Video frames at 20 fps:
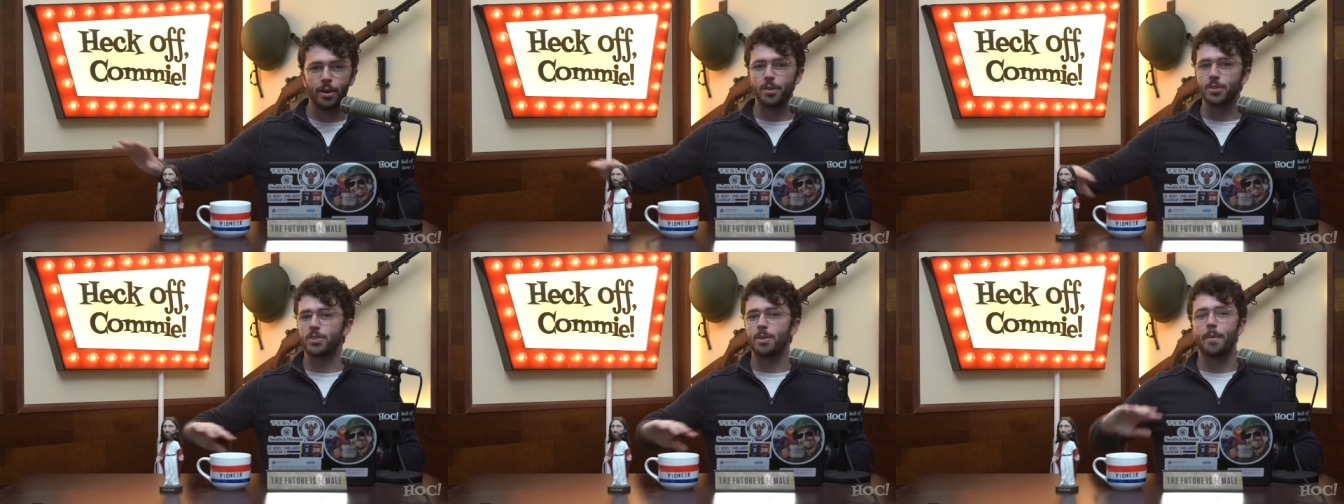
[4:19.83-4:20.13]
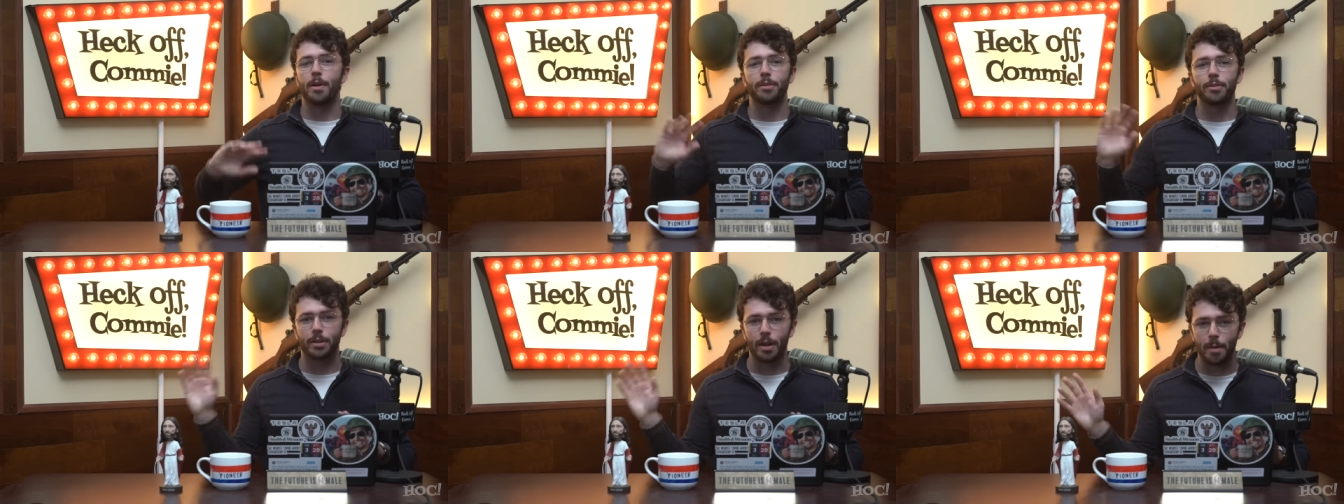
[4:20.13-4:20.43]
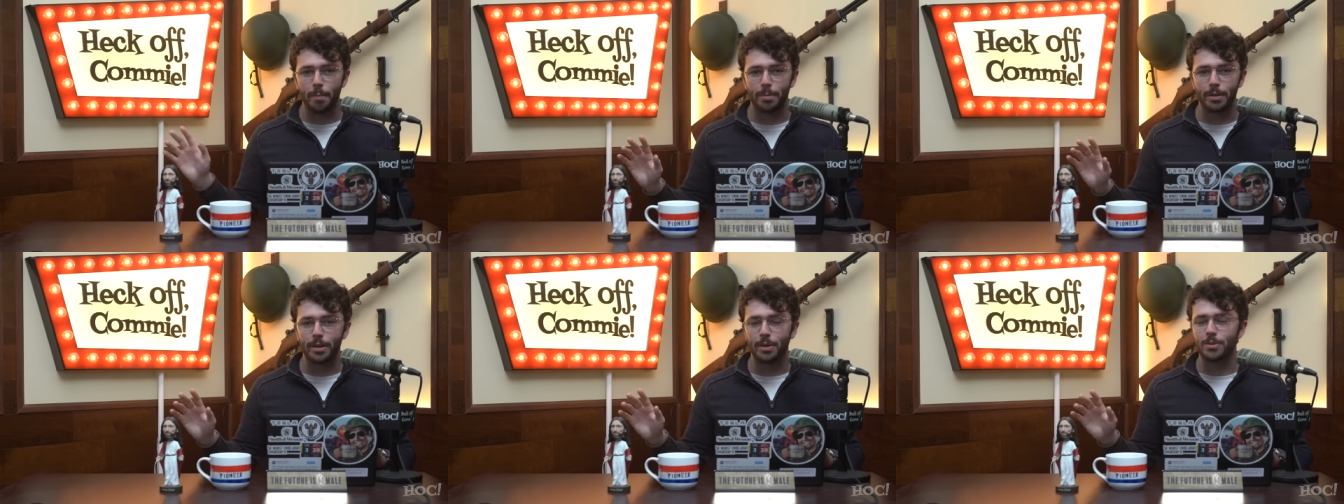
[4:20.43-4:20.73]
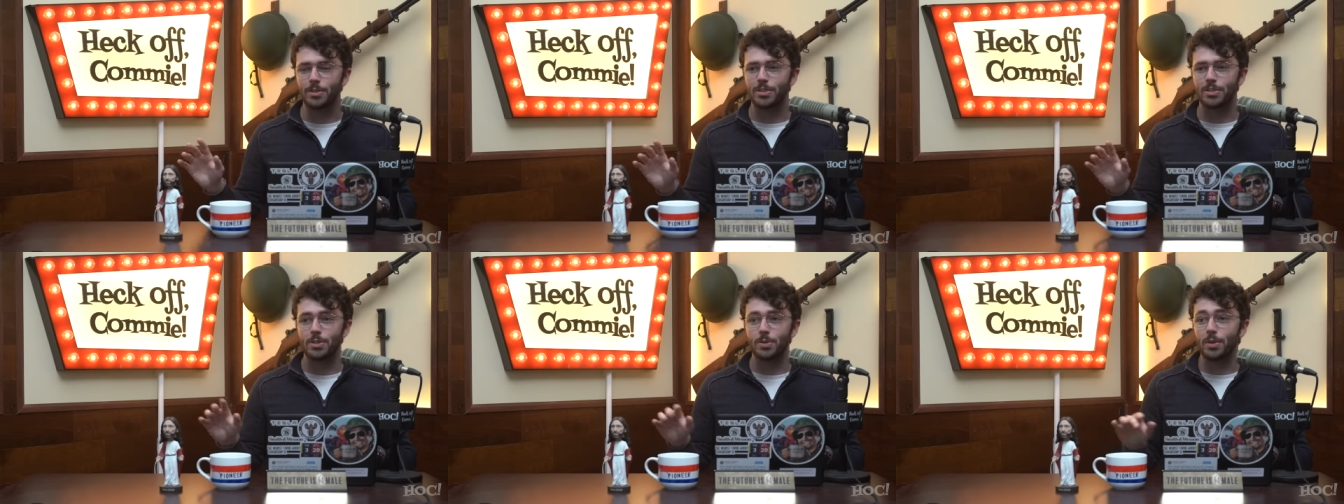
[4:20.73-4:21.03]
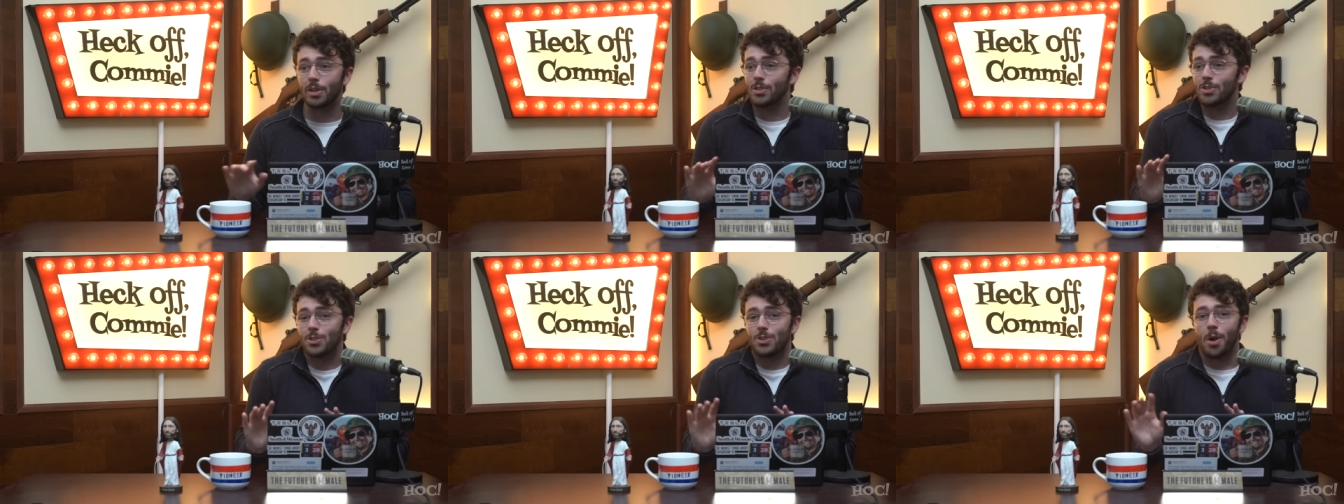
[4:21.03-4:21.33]
or some other company or just
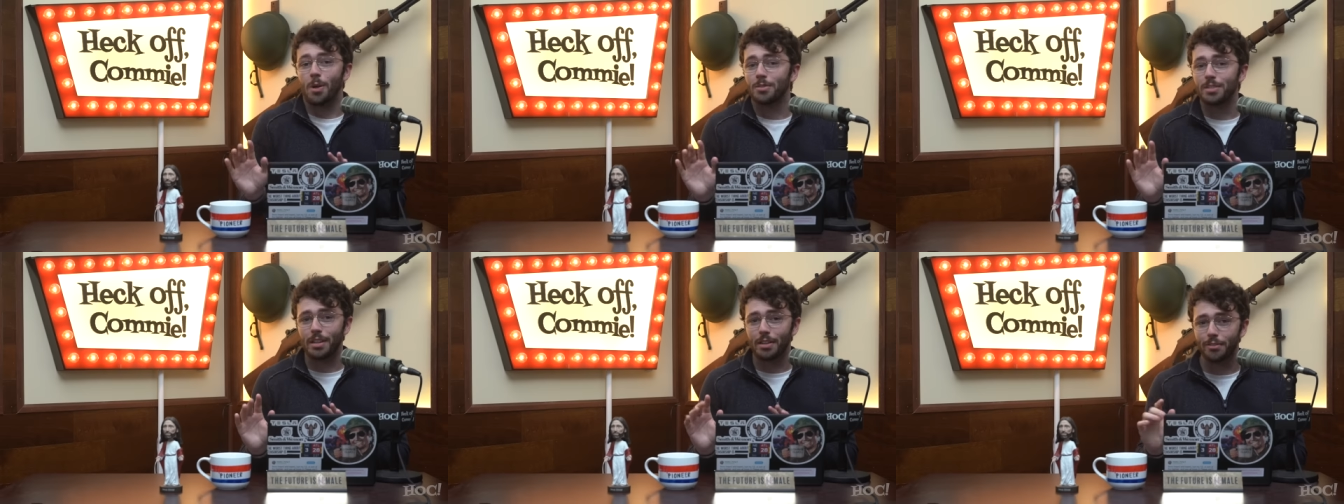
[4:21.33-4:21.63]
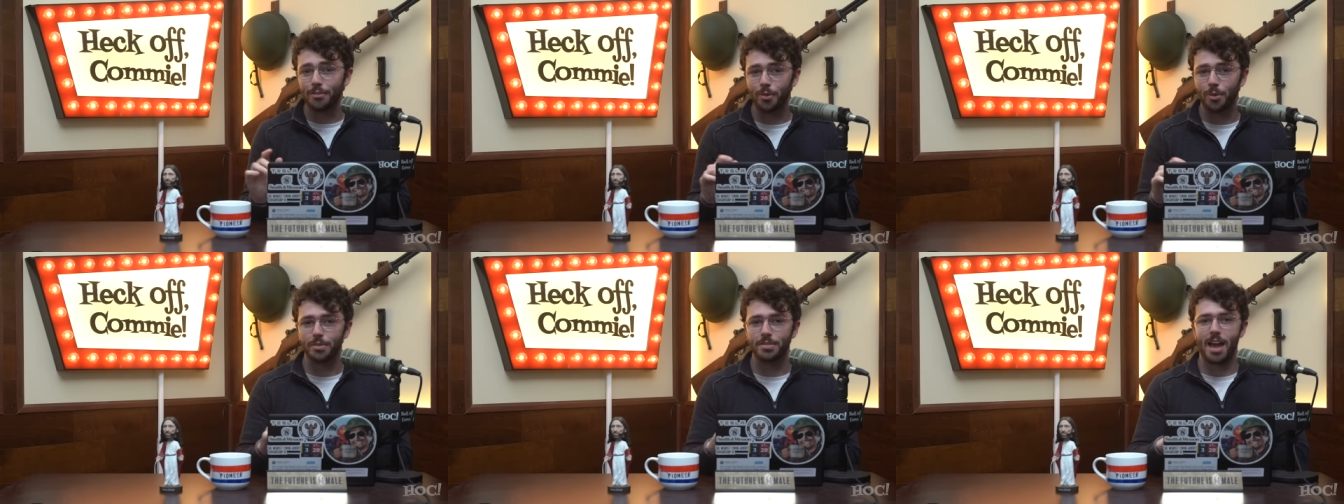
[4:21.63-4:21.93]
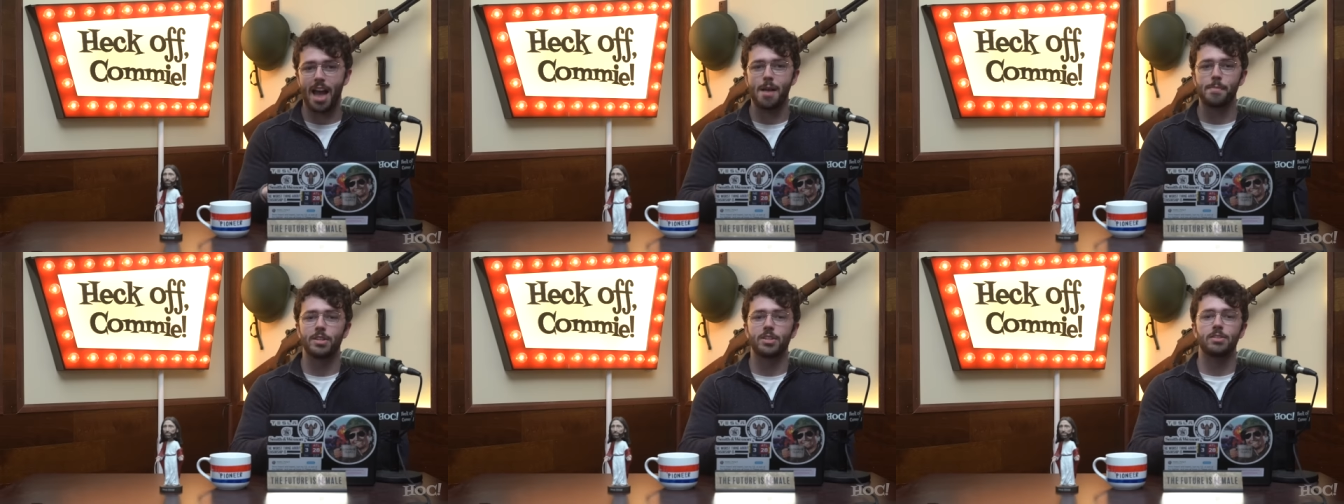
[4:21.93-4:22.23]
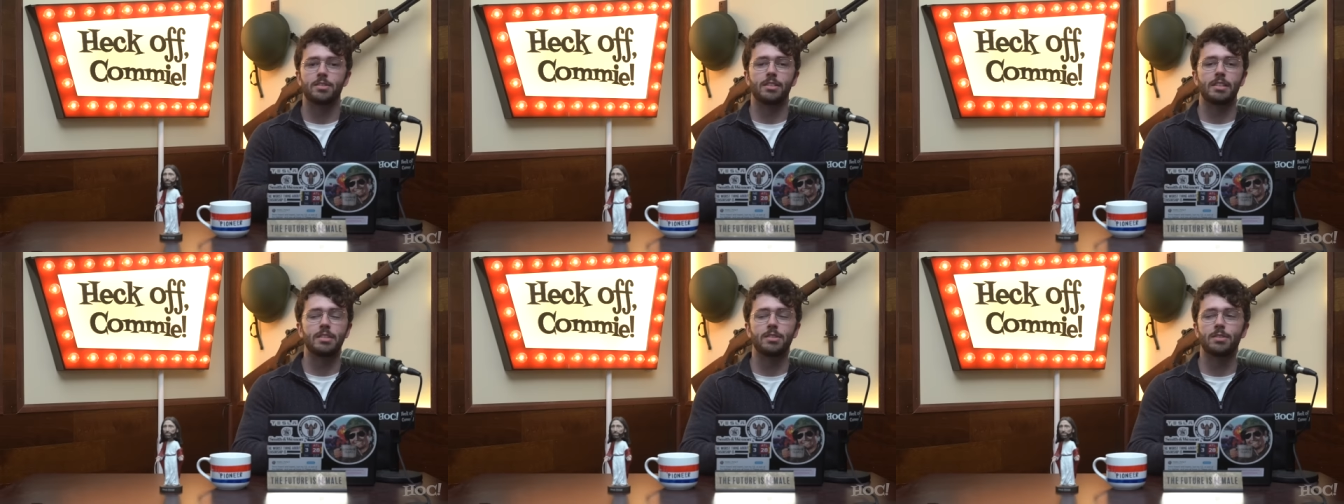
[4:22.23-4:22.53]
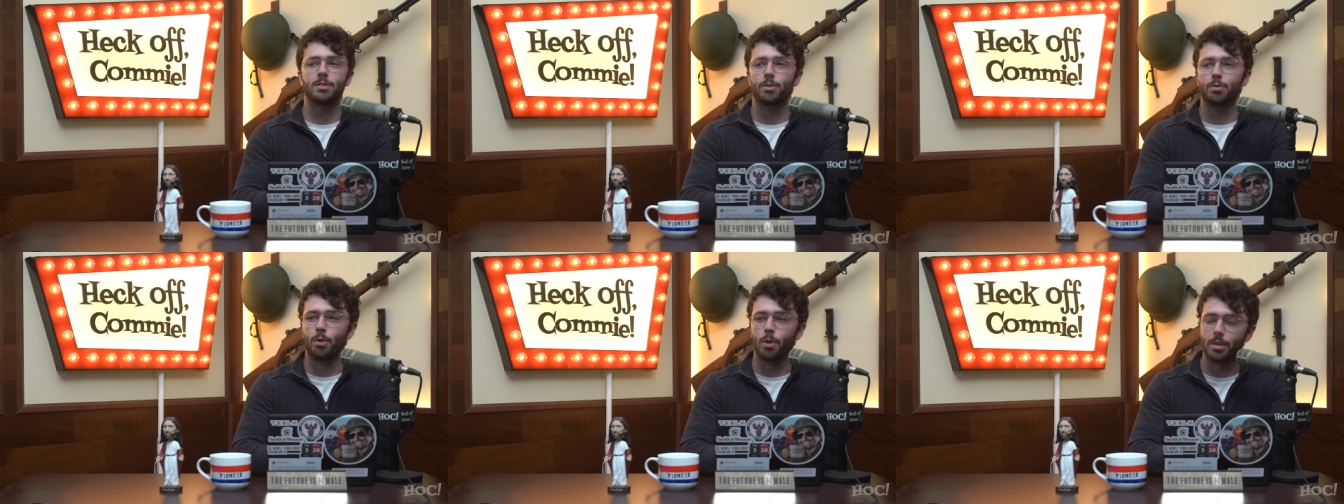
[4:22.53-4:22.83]
do consulting full time and just
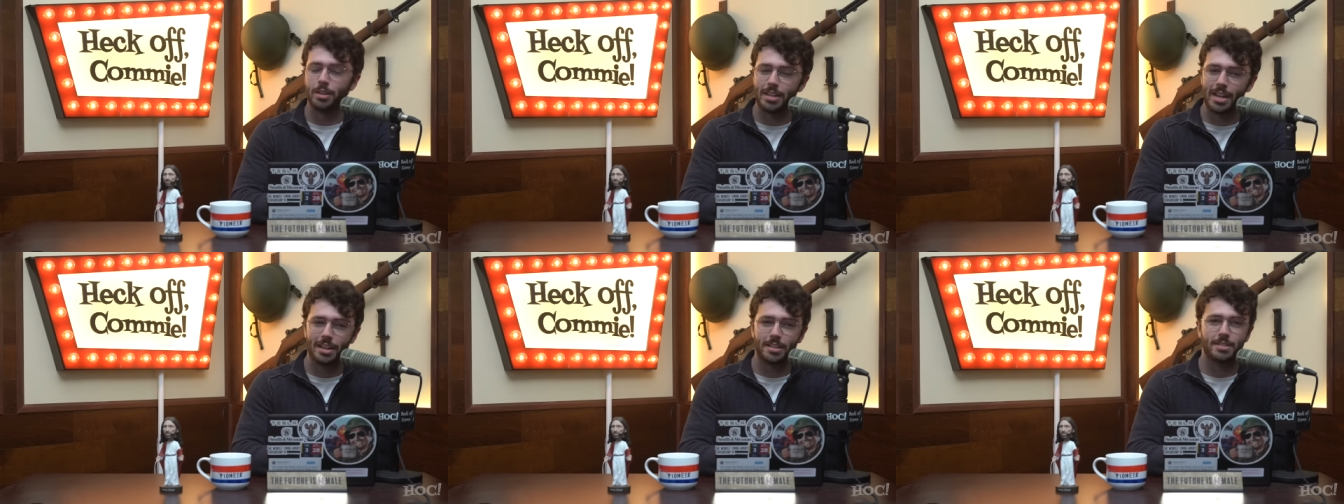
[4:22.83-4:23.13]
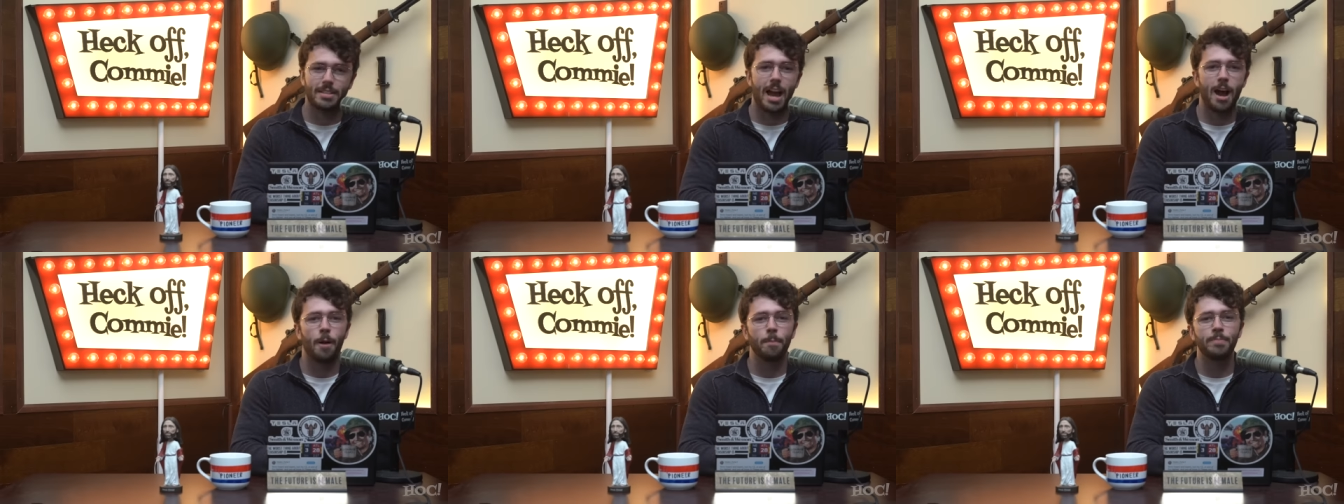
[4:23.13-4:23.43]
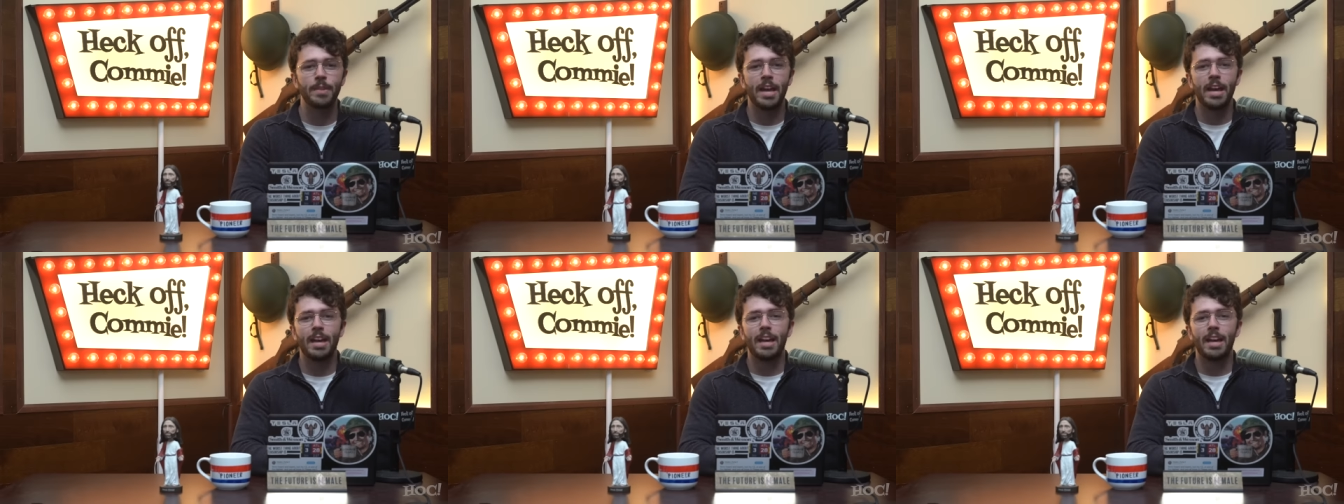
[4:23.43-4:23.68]
lease their Rolodex out.